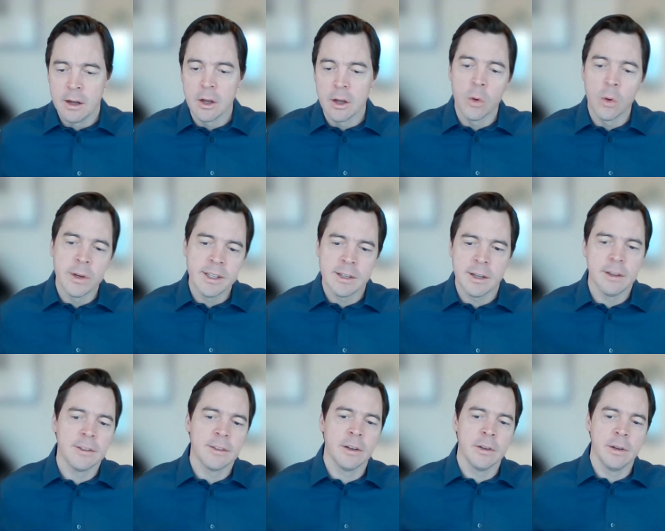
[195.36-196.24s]
going to
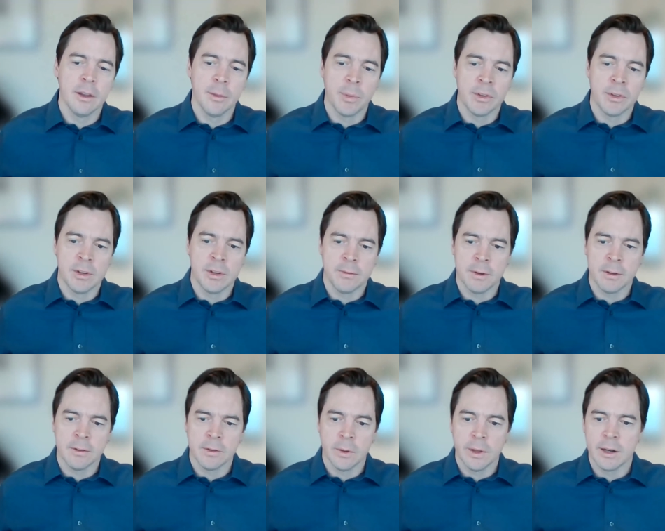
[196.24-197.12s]
this area of the
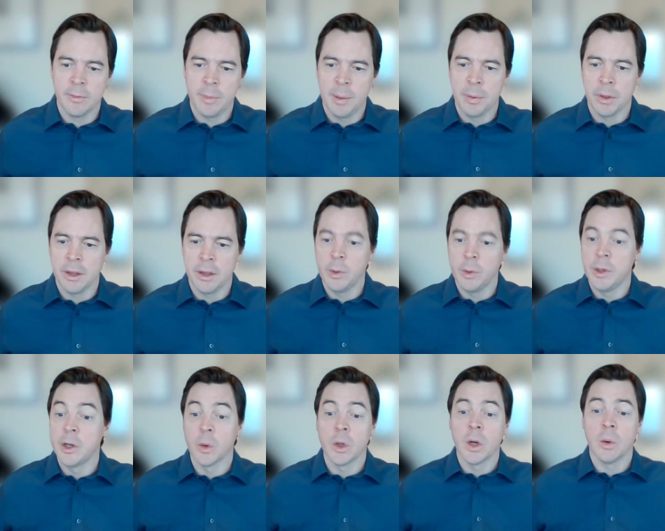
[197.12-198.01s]
Pacific. So a lot of people think we
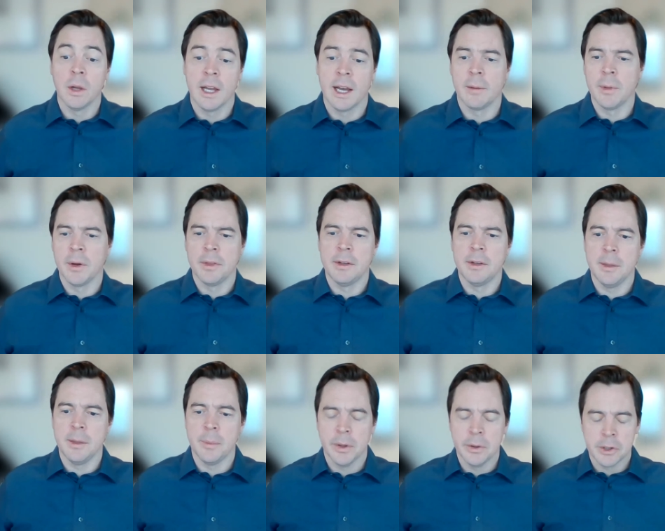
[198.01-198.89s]
don't know a lot about the
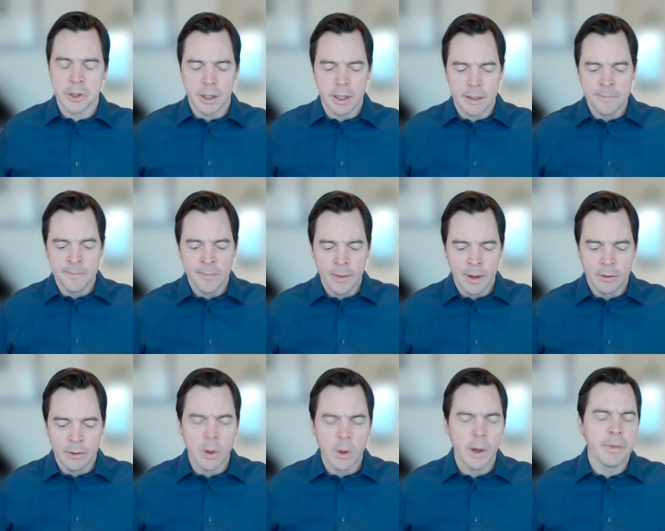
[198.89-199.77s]
deep ocean.
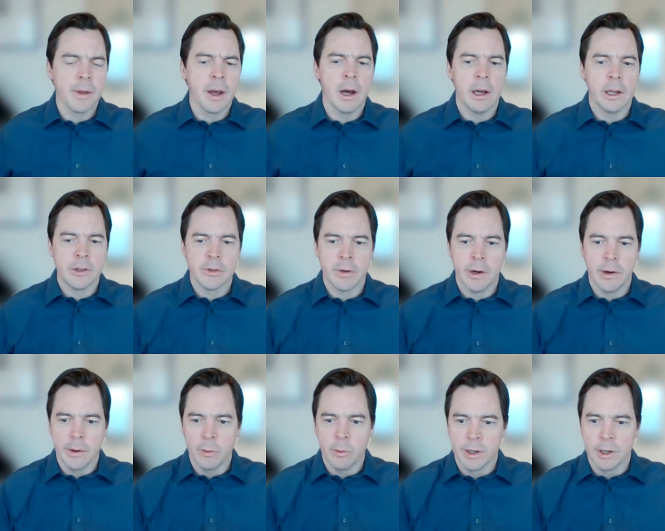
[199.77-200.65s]
It's quite the
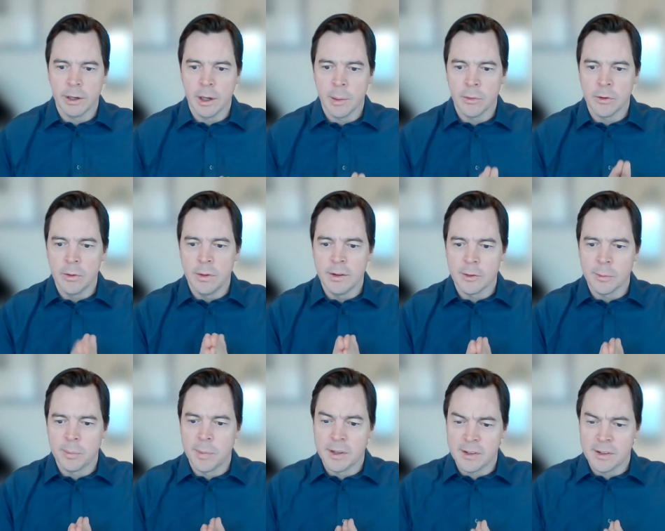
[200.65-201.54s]
contrary when it comes to
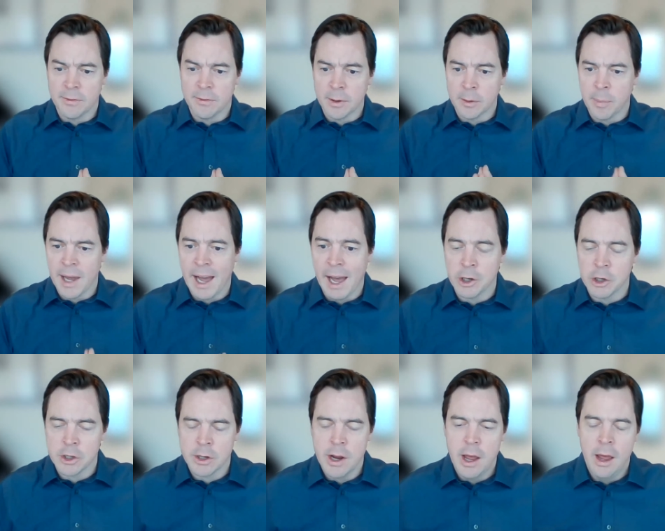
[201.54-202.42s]
this specific
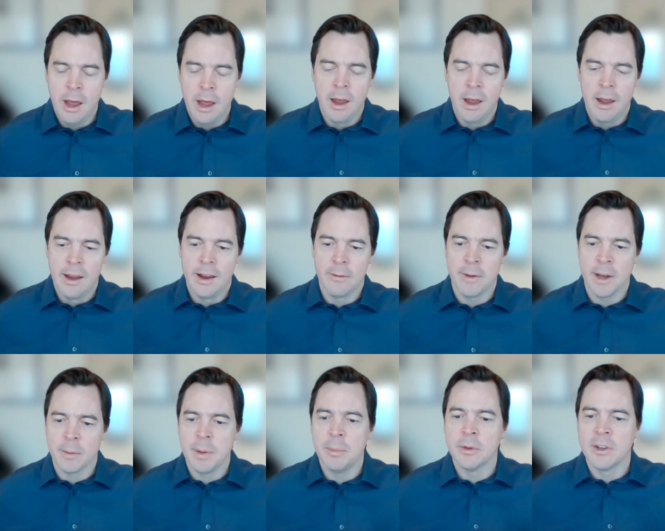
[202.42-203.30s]
patch. And in
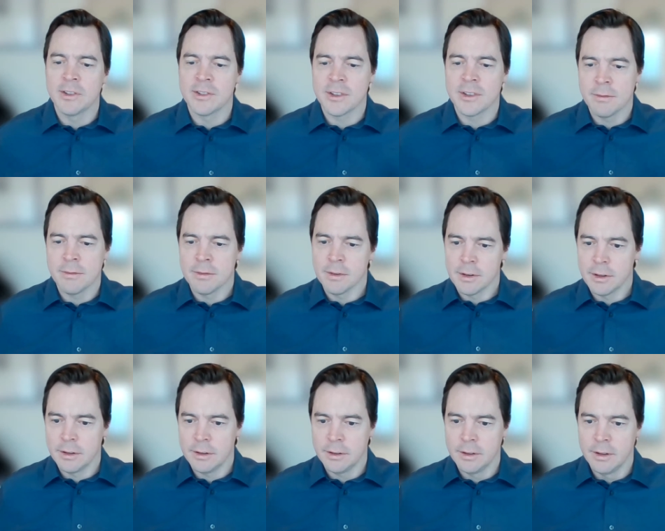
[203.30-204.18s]
fact, people
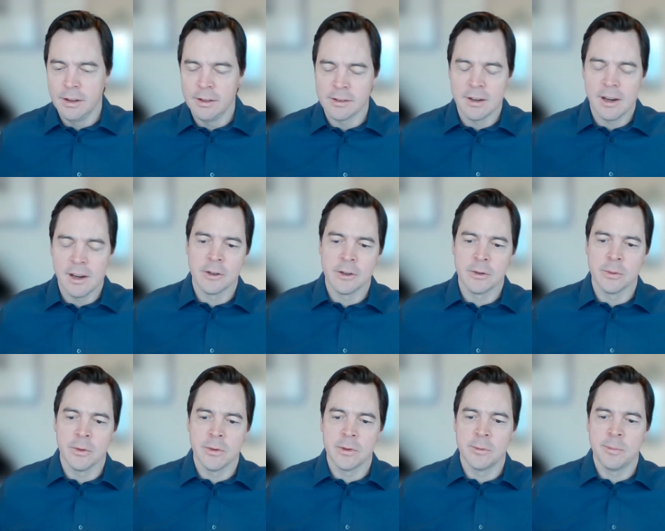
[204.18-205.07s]
discovered these
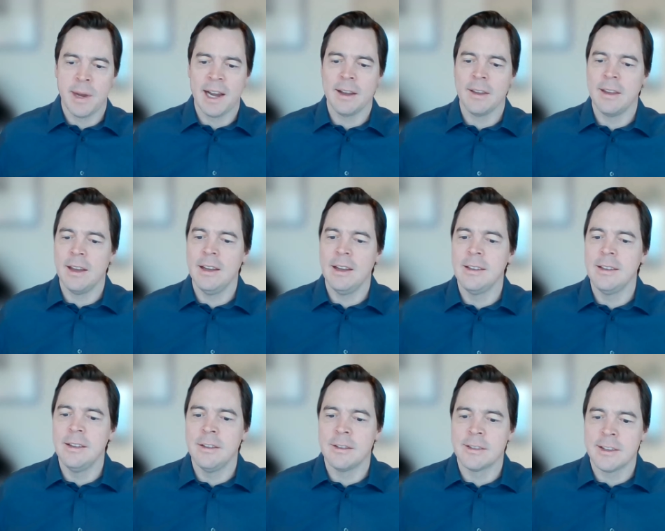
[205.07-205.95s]
nodules back in the
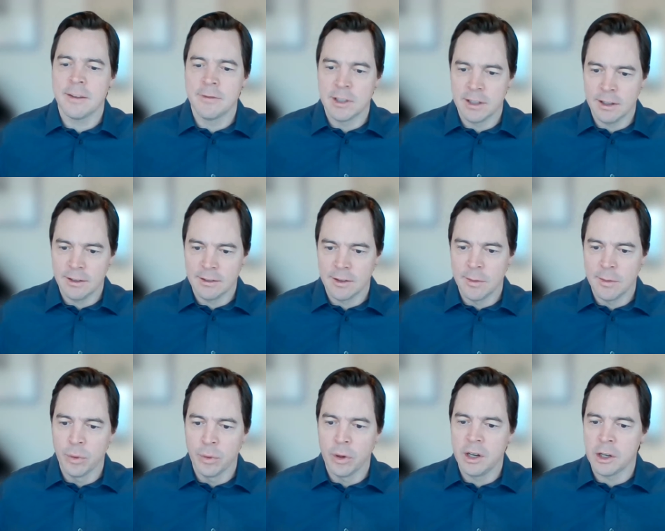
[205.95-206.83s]
1870s. The
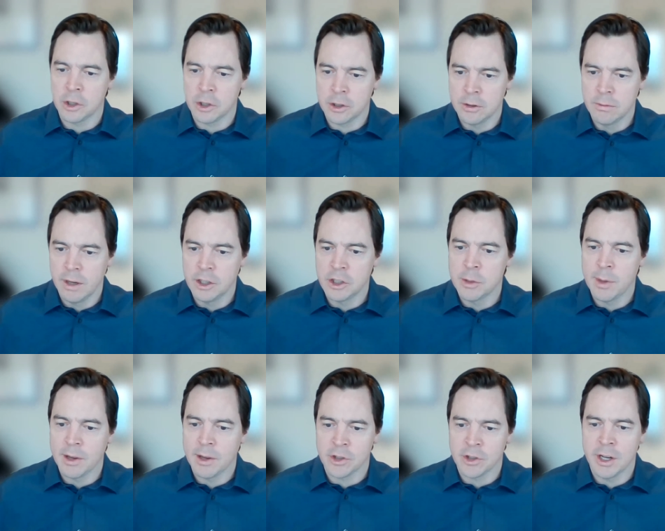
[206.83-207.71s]
British
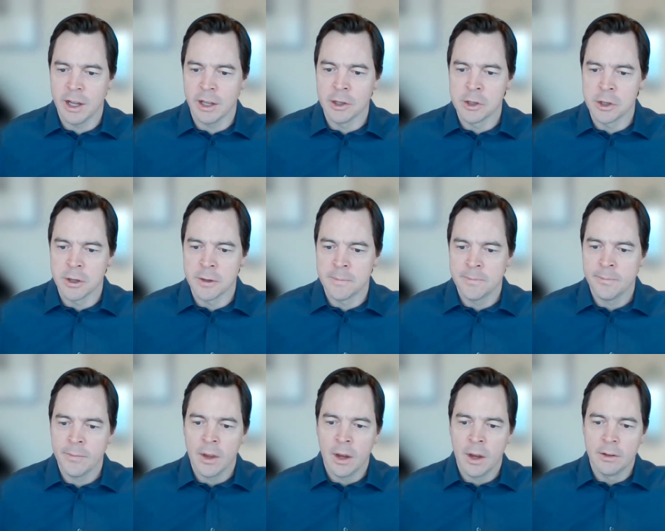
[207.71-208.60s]
HMS Challenger
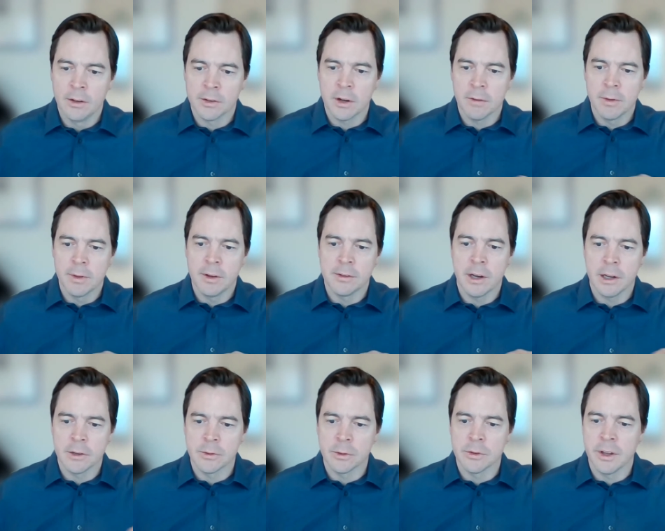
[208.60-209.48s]
discovered these
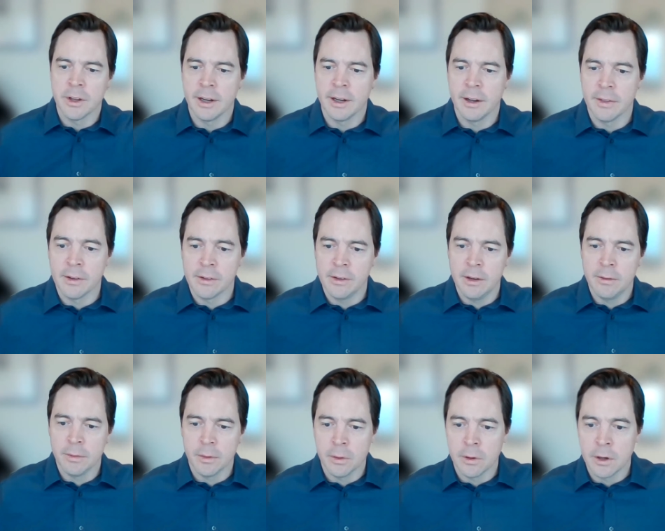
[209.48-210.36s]
nodules lying on the
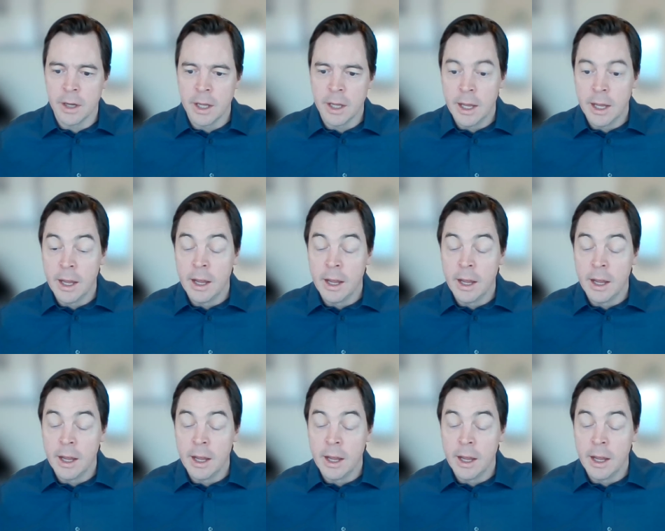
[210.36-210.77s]
seafloor.